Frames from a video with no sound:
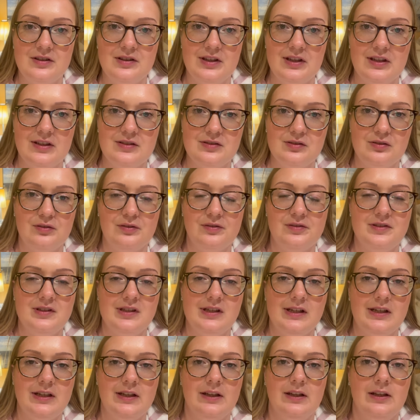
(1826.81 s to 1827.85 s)
things are
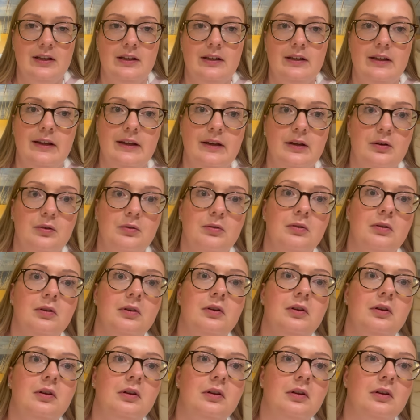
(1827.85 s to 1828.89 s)
obviously leaning.
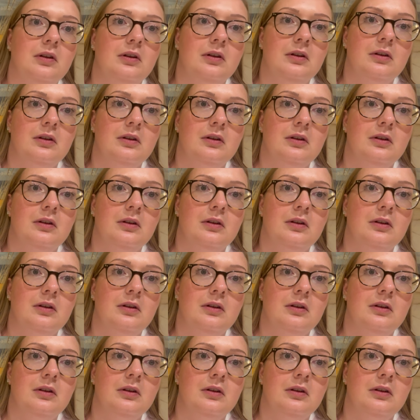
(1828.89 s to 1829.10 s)
Oh.